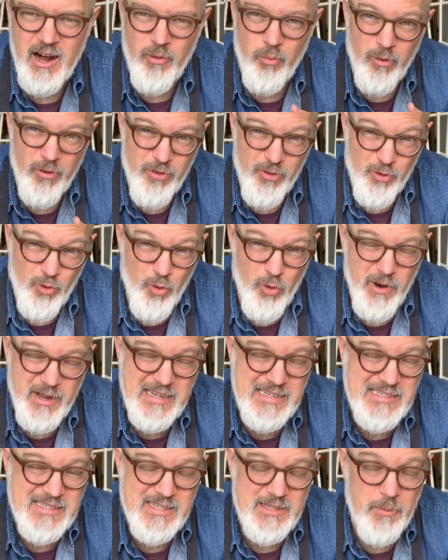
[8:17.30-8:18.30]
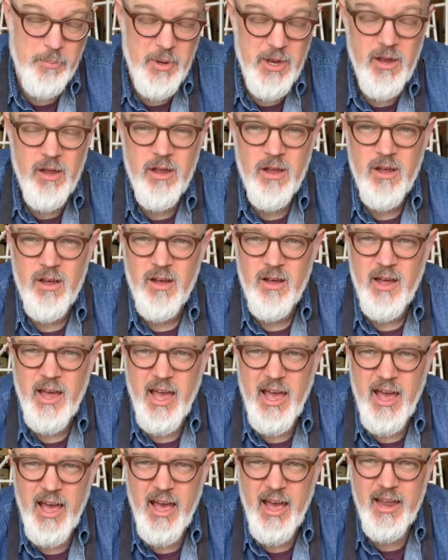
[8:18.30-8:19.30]
with scoring and slipping,
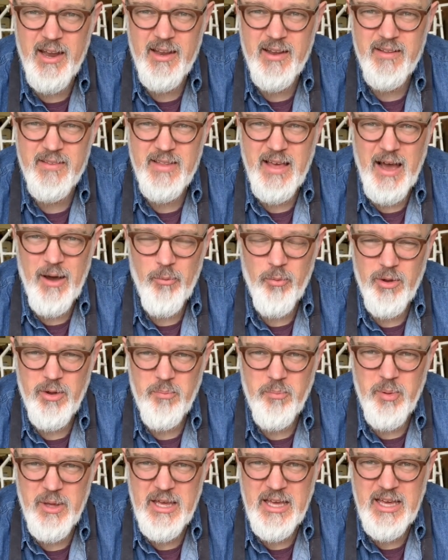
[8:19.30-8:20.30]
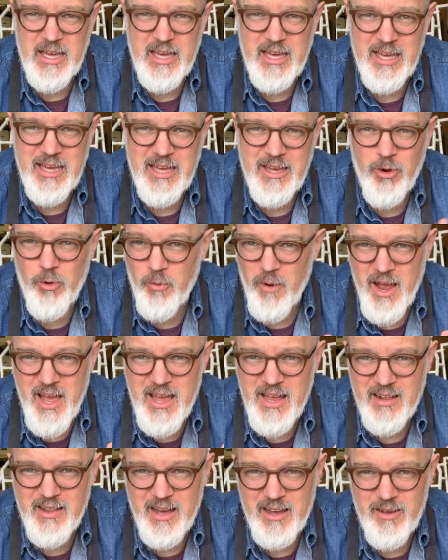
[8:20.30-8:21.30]
and that would be
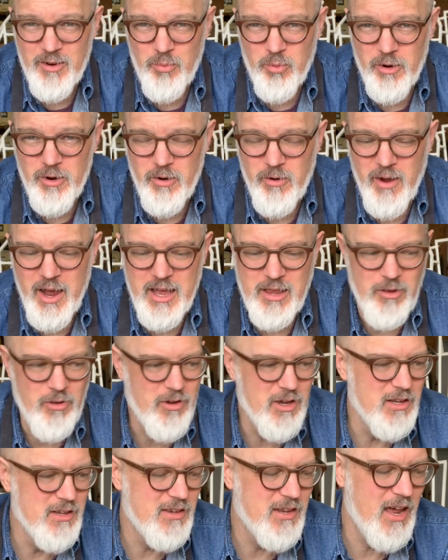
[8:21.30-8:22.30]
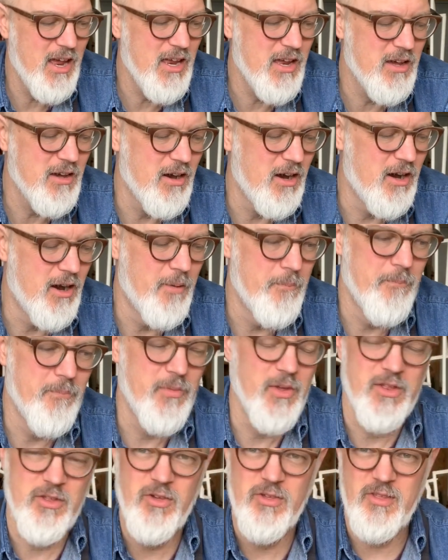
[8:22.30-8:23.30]
great. That could work great. You can take
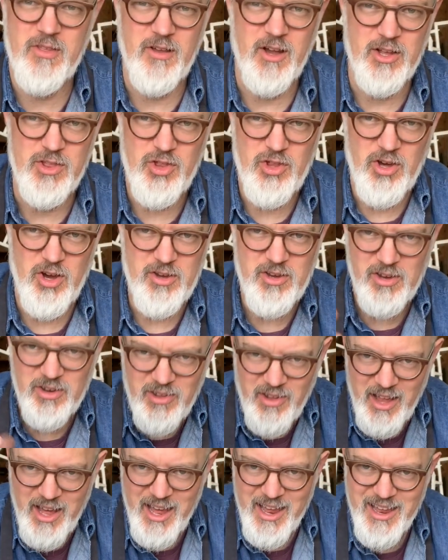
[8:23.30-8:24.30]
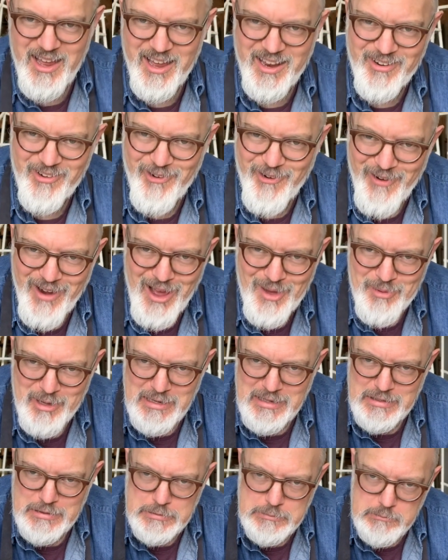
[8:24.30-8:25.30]
just a chunk of clay and grab
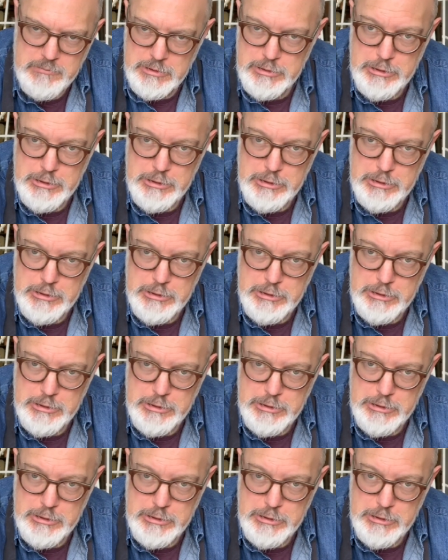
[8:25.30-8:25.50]
it and just